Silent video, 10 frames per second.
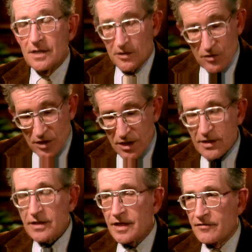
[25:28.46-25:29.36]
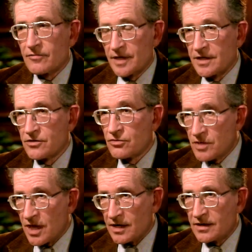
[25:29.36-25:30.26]
Or if we do
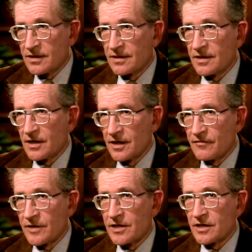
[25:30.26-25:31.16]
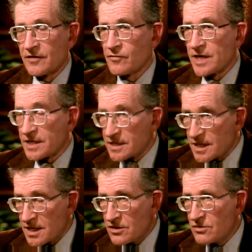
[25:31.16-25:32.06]
not, if we
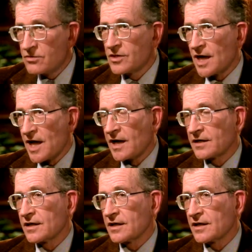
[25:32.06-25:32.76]
continue to act